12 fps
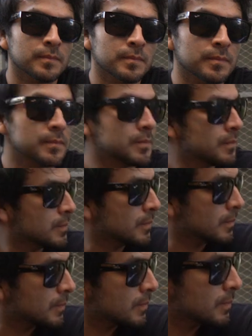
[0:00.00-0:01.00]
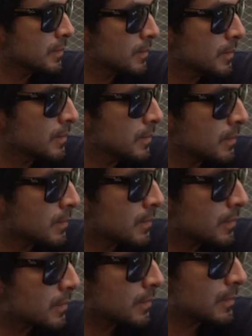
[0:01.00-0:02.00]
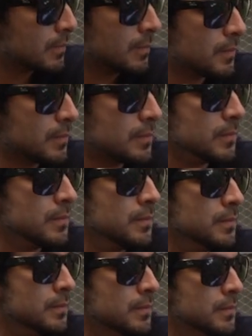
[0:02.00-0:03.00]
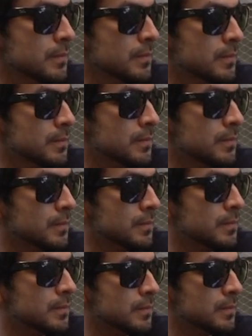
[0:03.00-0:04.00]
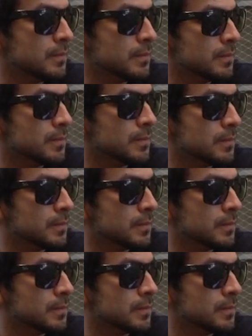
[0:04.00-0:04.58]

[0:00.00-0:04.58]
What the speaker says: (silent)